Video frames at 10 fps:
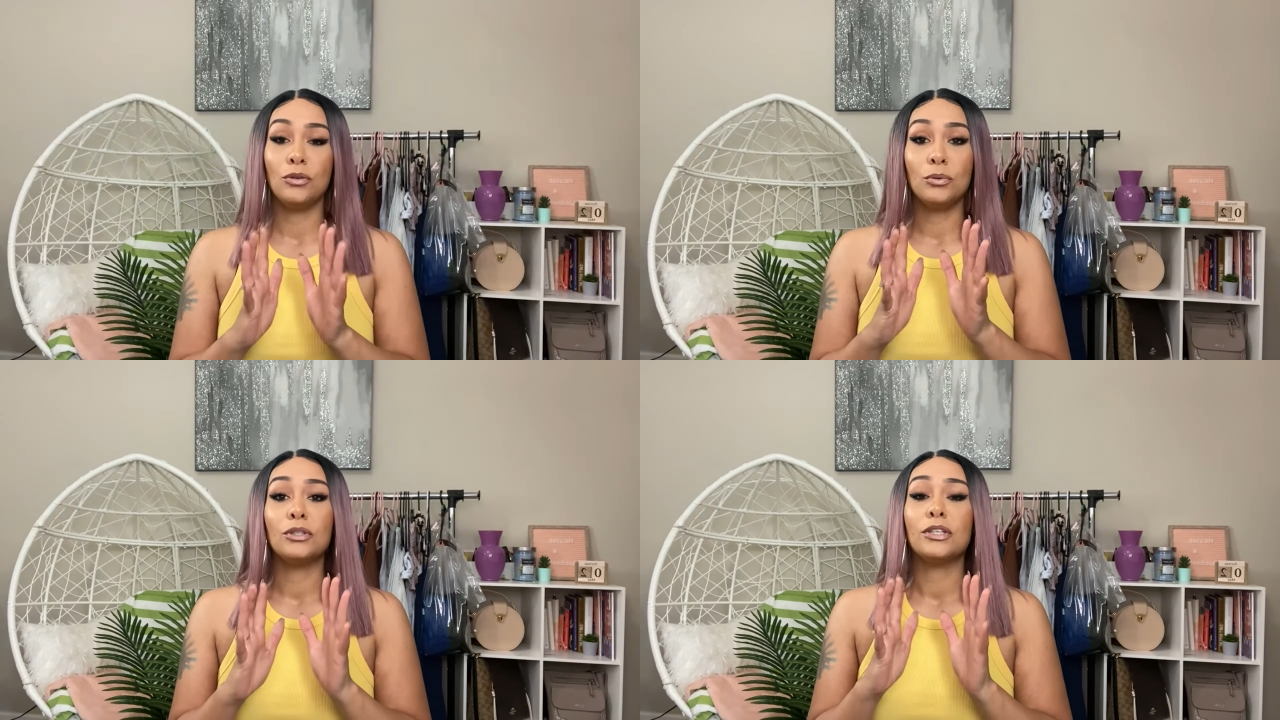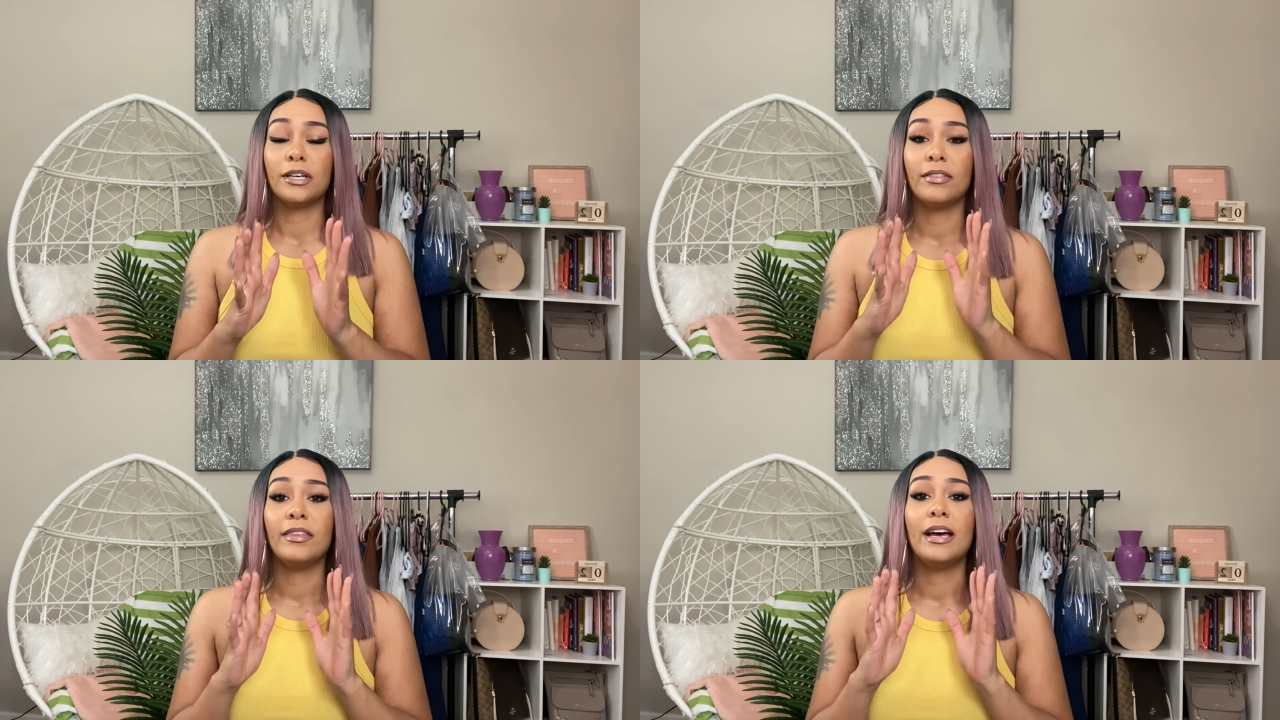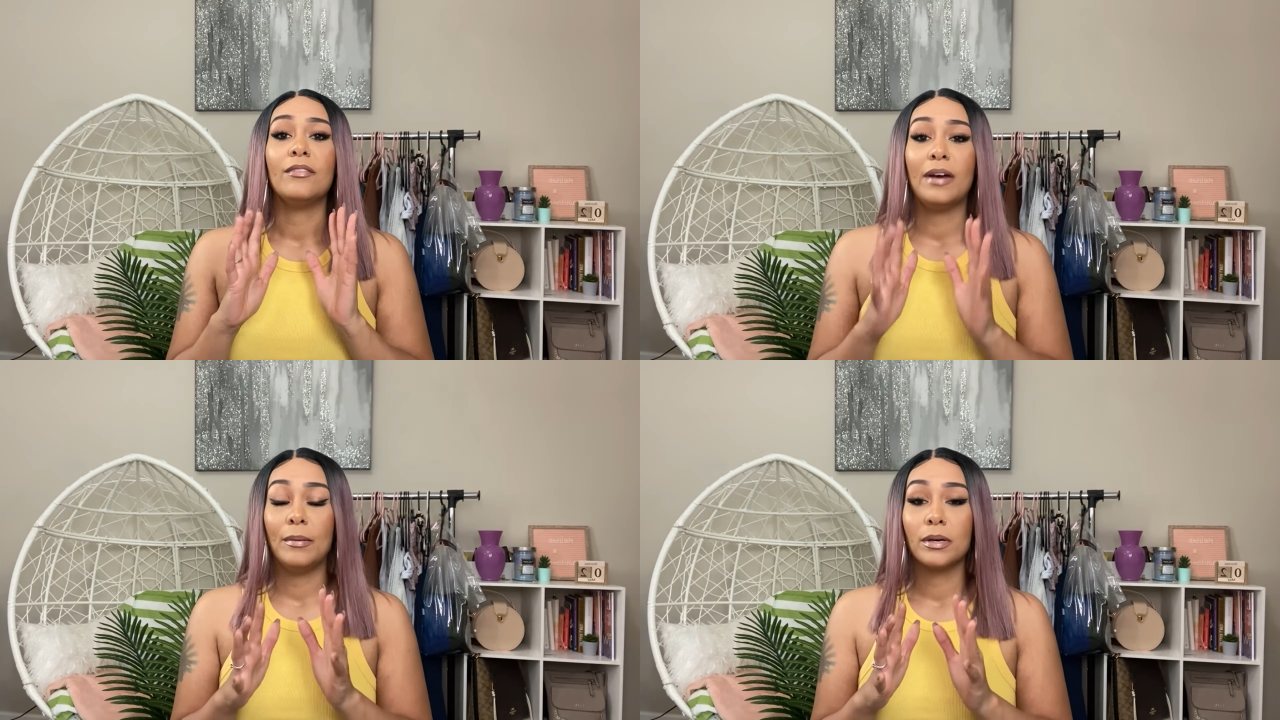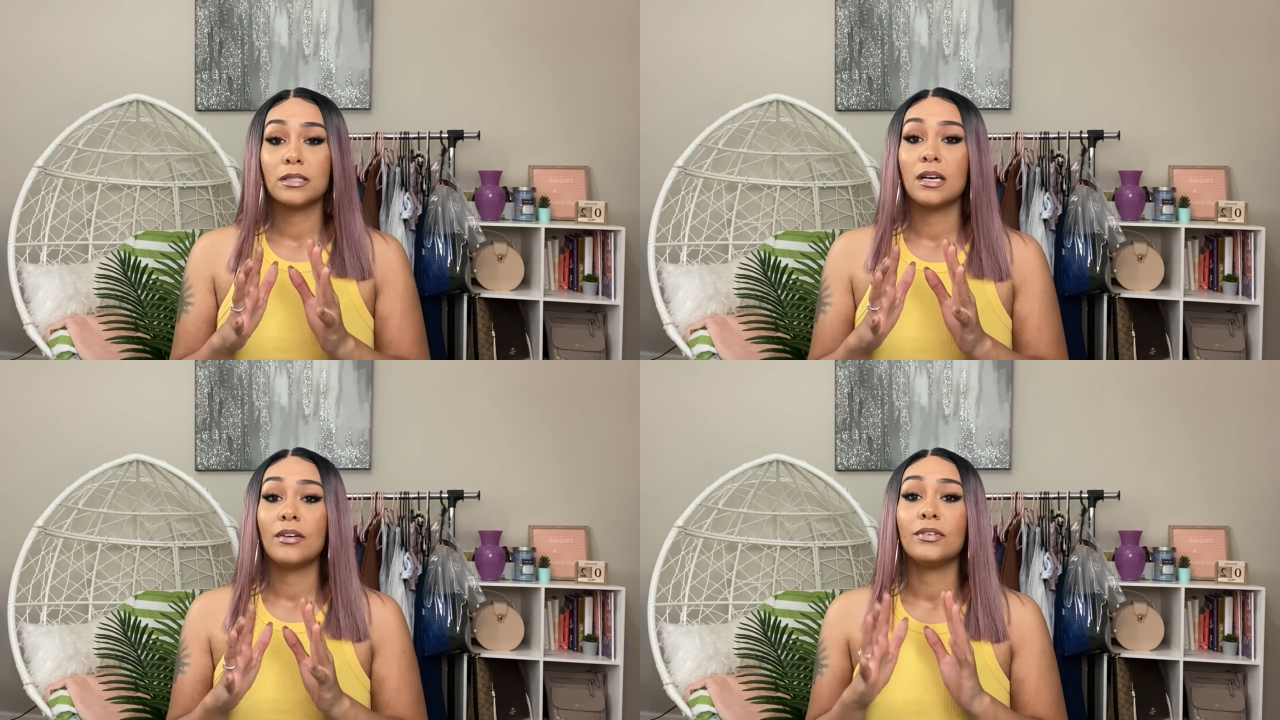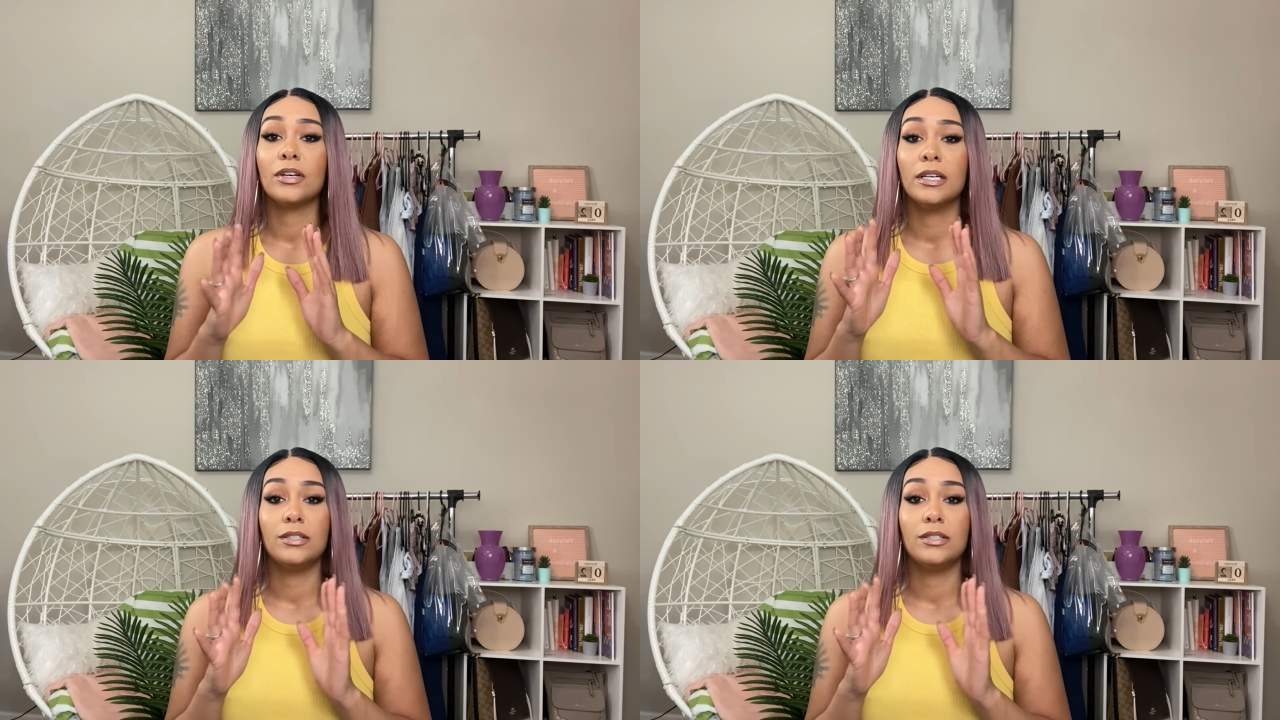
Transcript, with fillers: will learn that fabric softener is